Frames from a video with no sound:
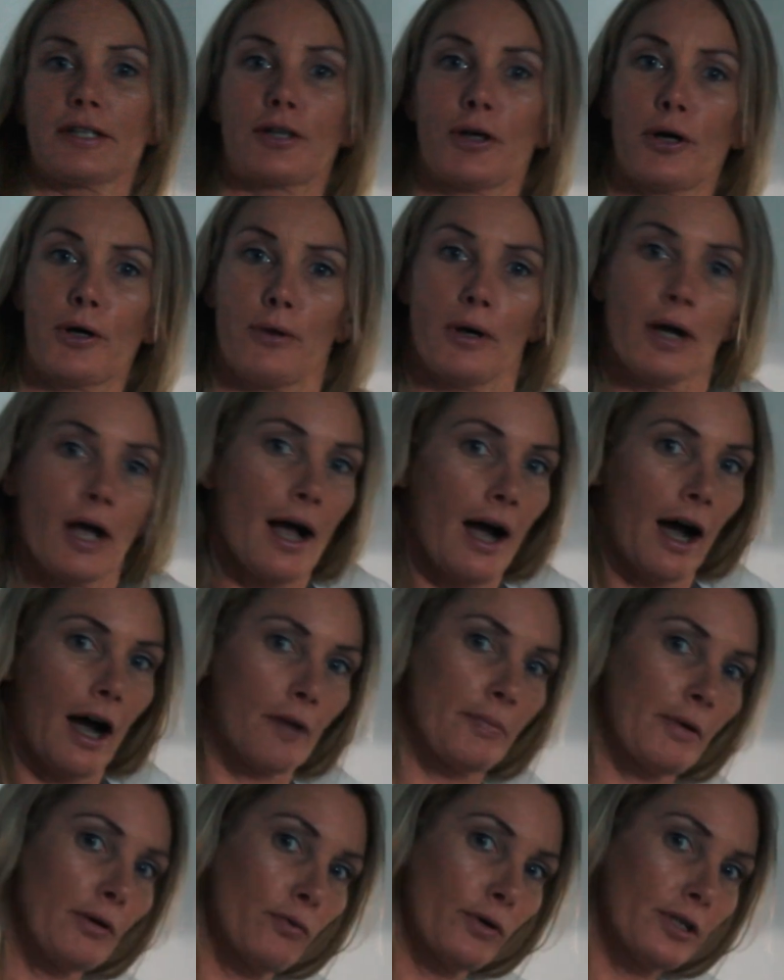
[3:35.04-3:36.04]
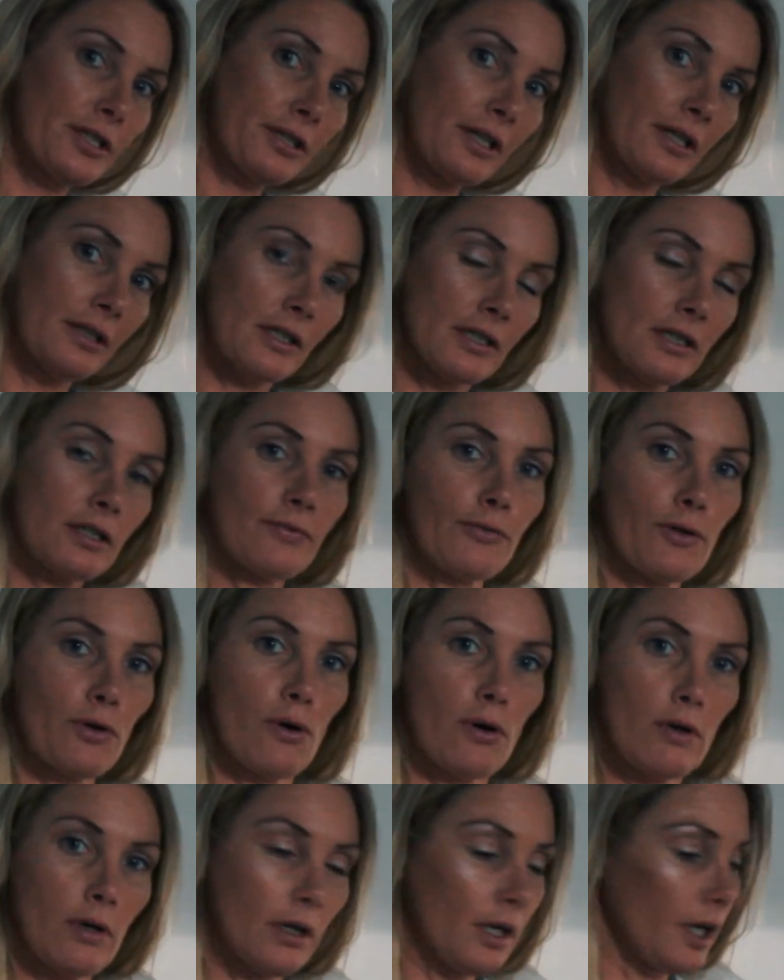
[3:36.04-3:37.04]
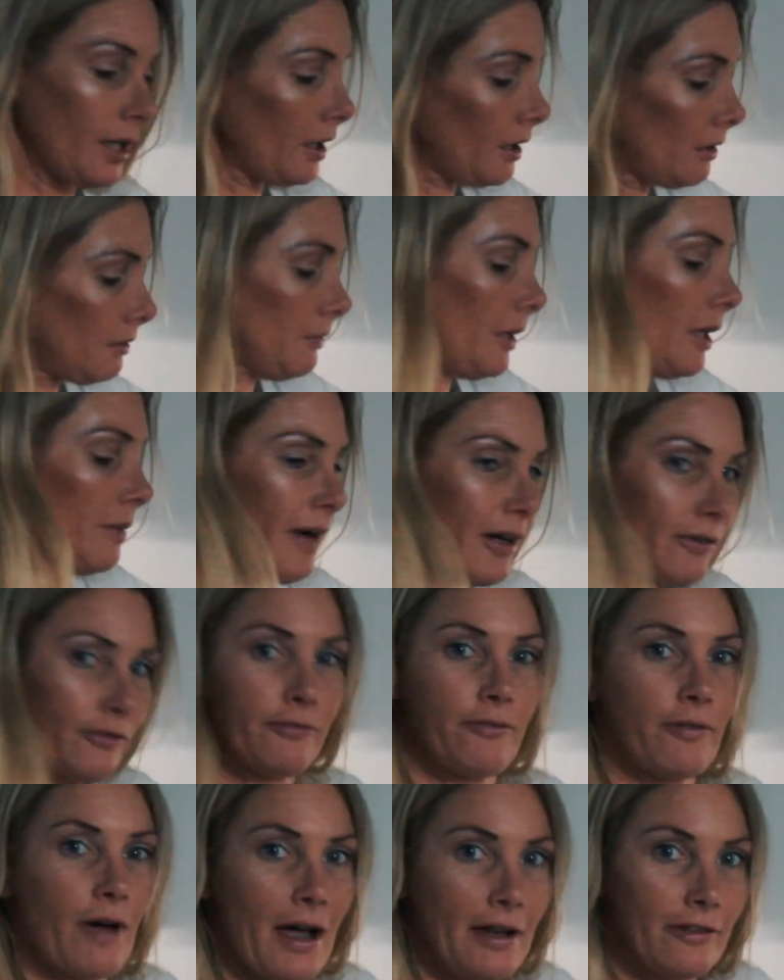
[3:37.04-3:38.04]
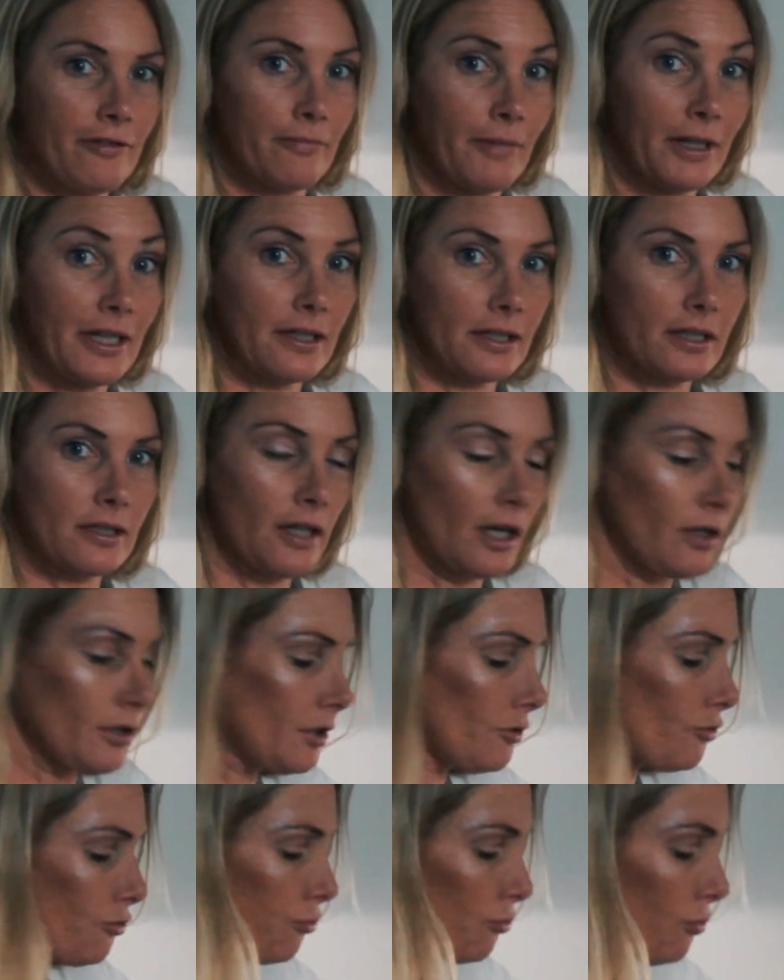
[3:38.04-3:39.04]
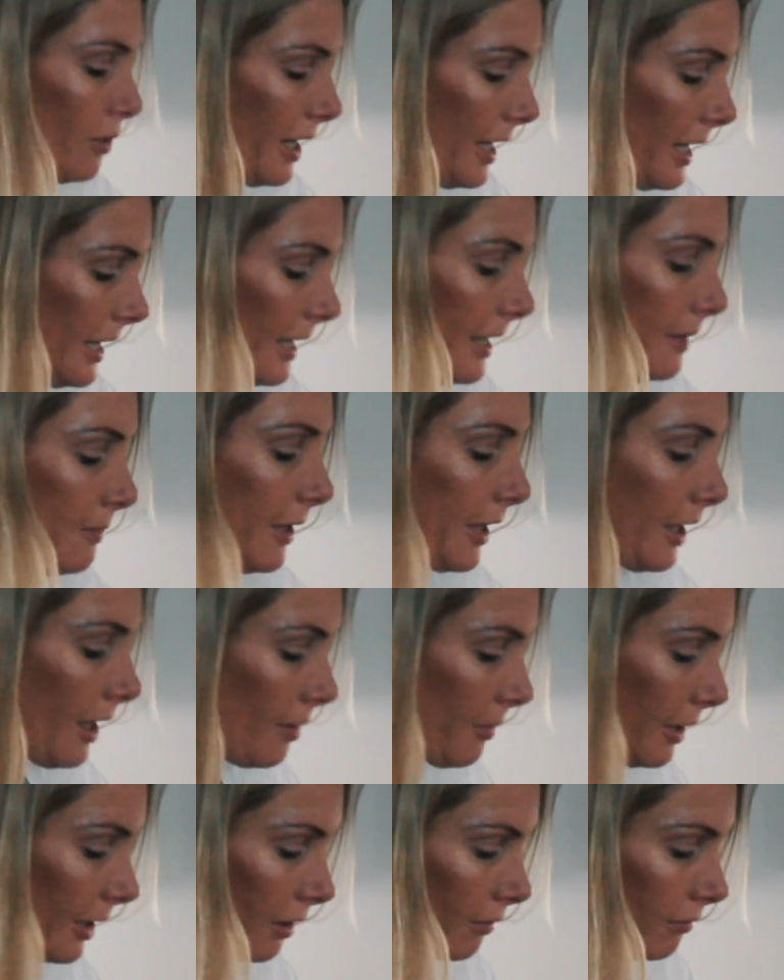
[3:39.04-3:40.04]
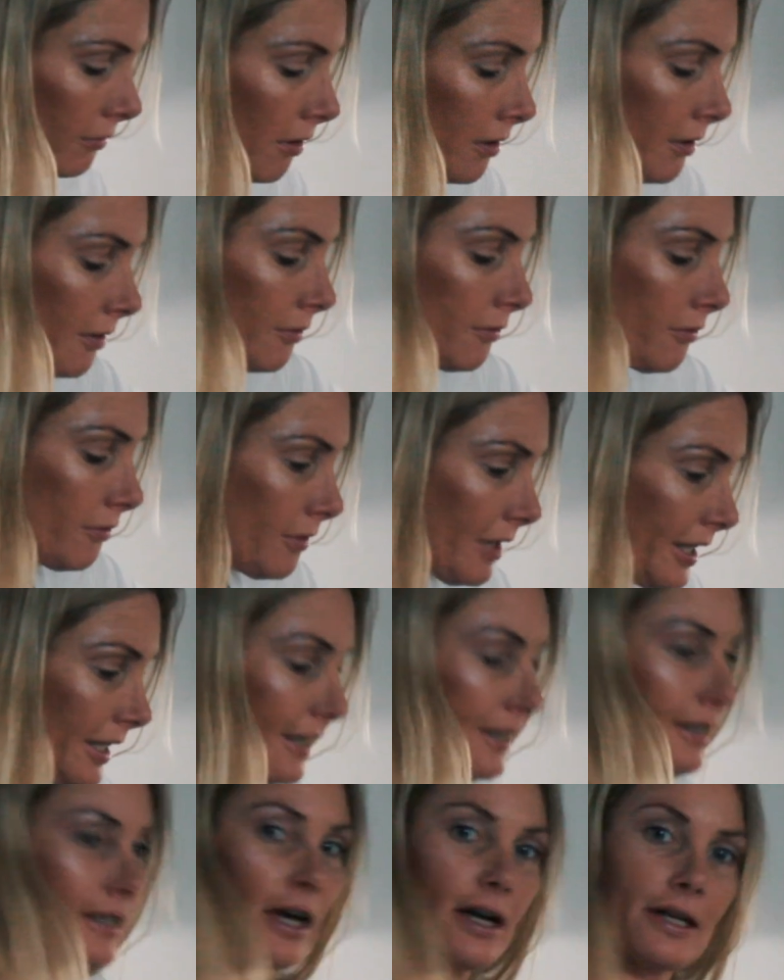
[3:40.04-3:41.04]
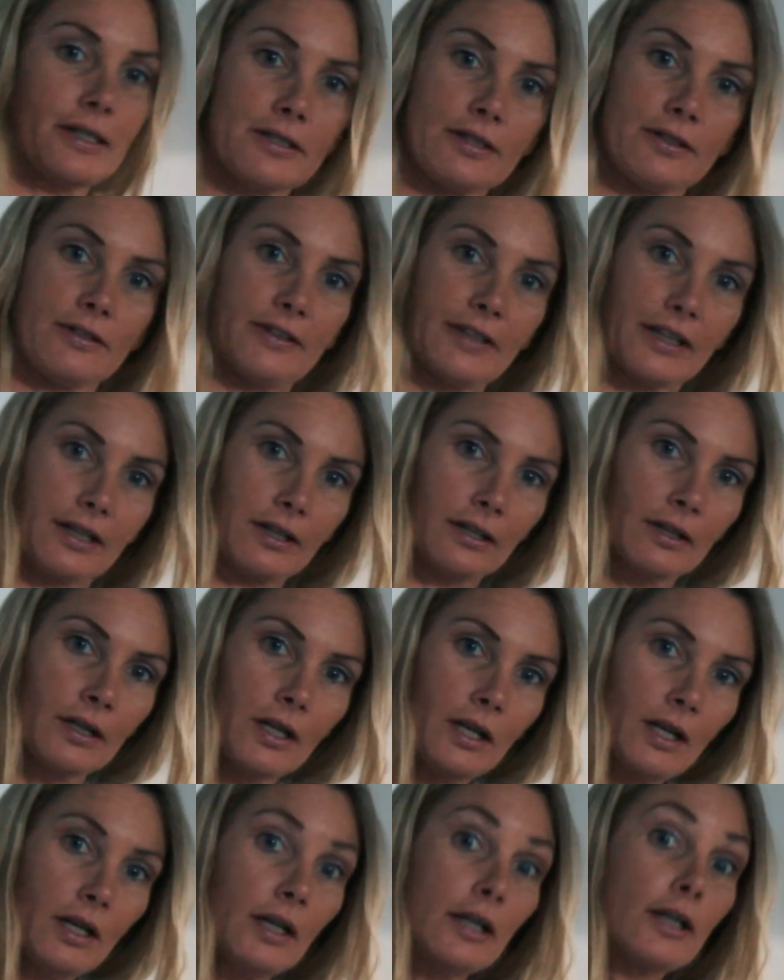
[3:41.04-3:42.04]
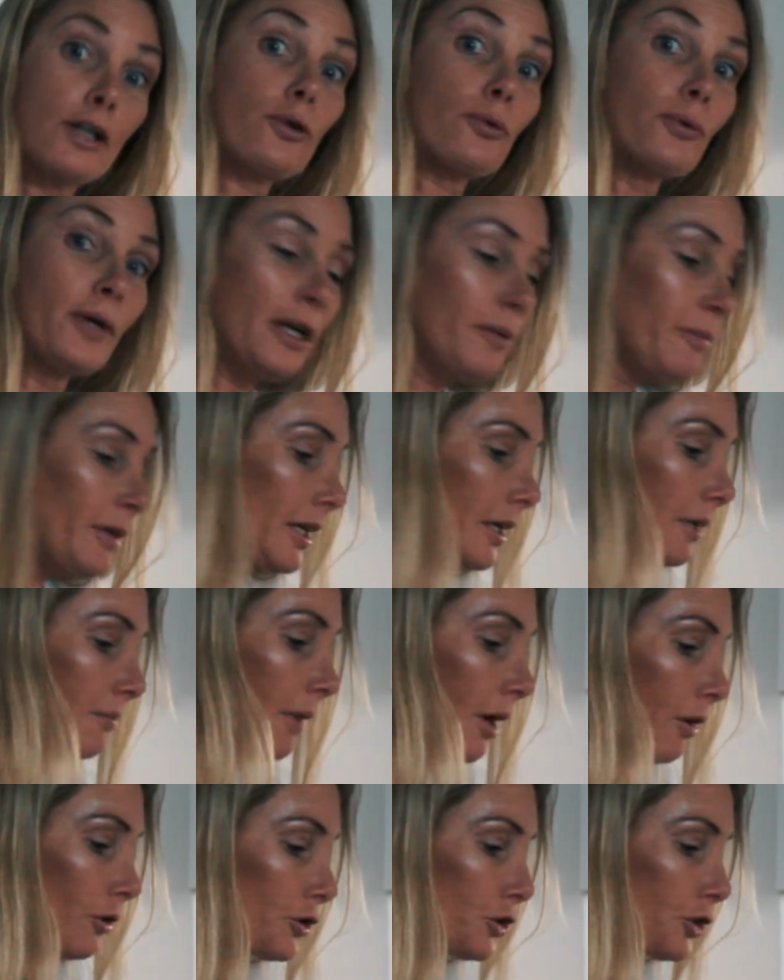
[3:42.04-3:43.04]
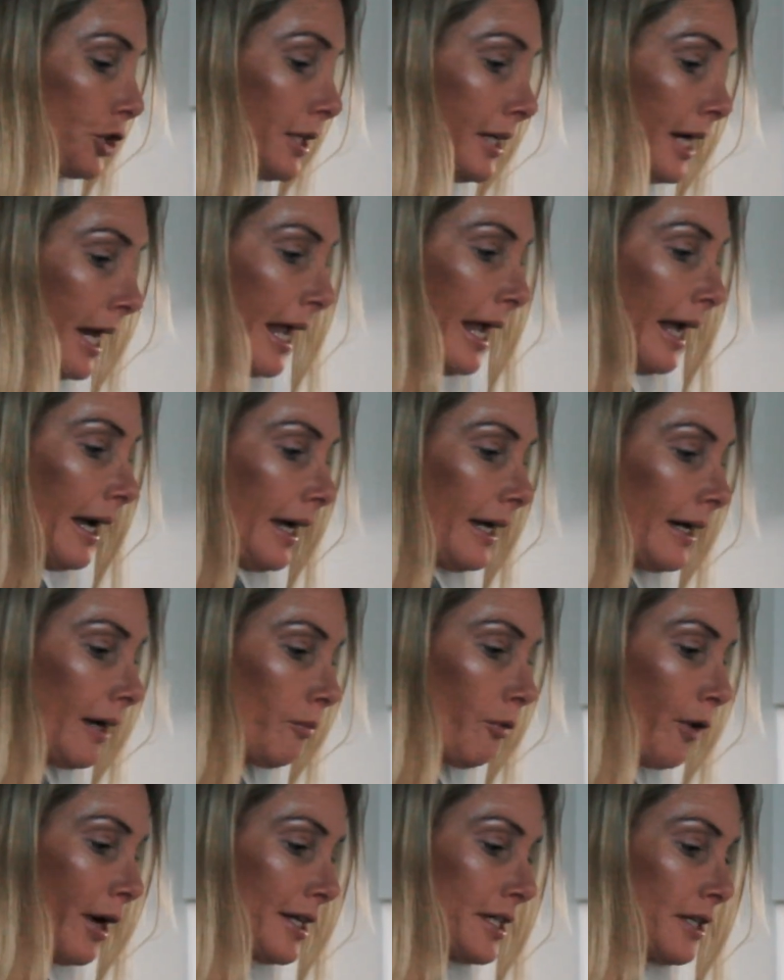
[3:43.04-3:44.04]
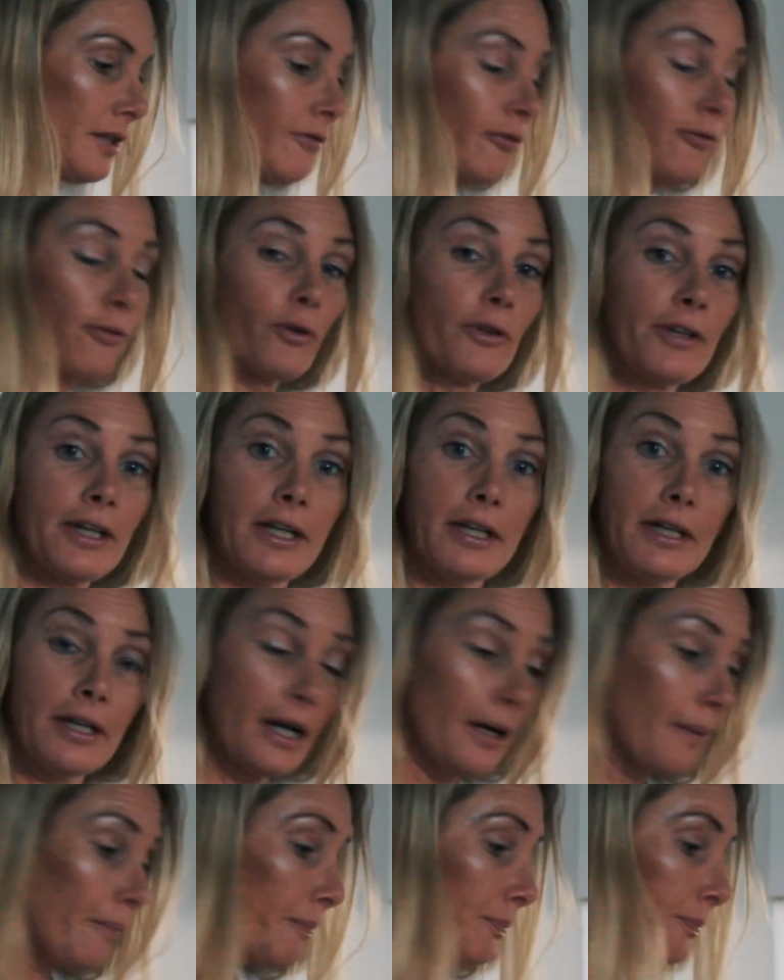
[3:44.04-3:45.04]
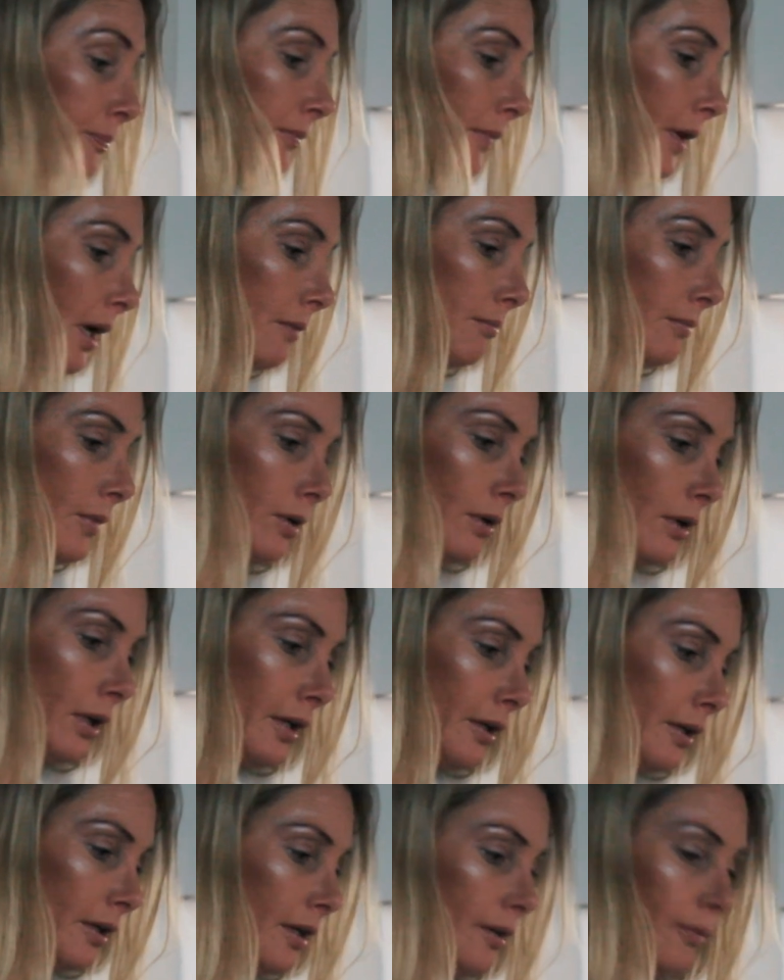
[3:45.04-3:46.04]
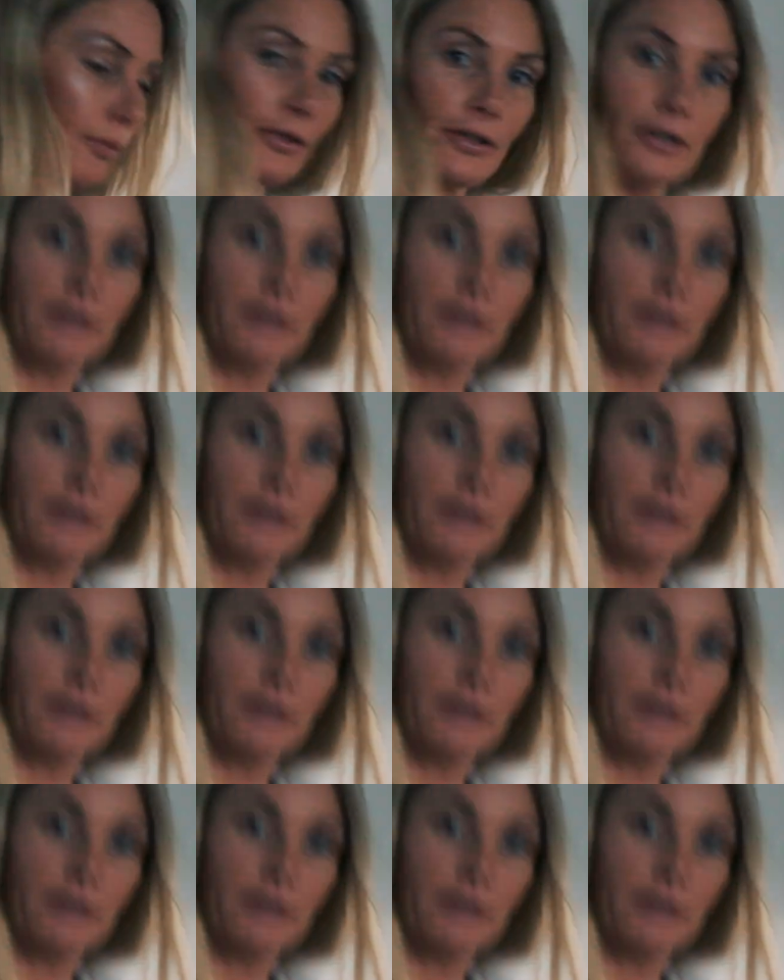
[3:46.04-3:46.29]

so I've been whisking this for about 5 minutes now. It's really becoming a really nice, thick, creamy emulsion, and I'm waiting for the milk with